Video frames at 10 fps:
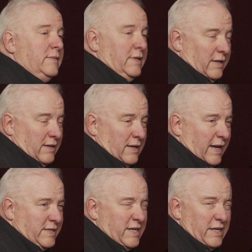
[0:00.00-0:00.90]

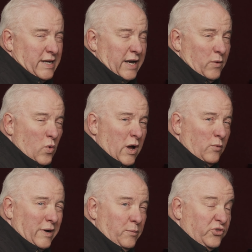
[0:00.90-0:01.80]
1891
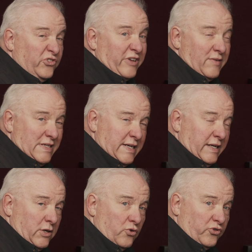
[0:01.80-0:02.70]
when he was
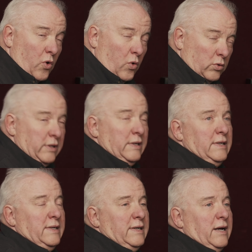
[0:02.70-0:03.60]
17 years old.
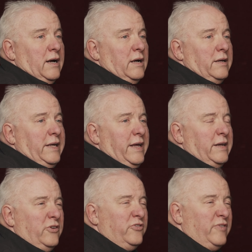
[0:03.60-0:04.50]
He
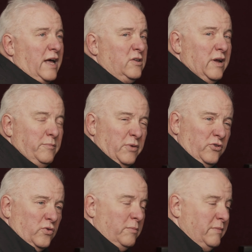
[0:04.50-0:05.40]
and his father had been
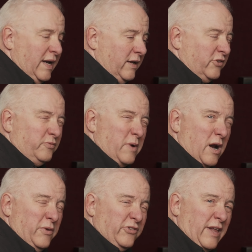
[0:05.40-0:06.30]
doing many
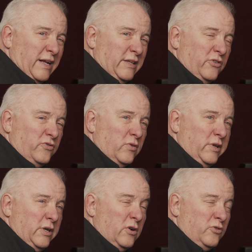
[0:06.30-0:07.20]
experiments like this for
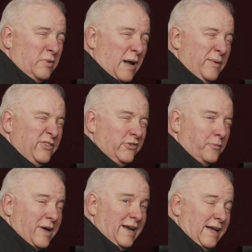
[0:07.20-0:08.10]
years, probably since
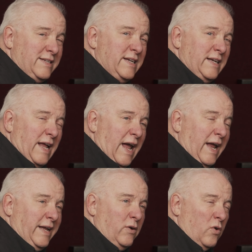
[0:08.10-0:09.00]
about
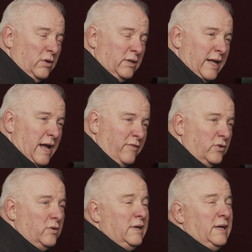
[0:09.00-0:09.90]
1880 or a little after.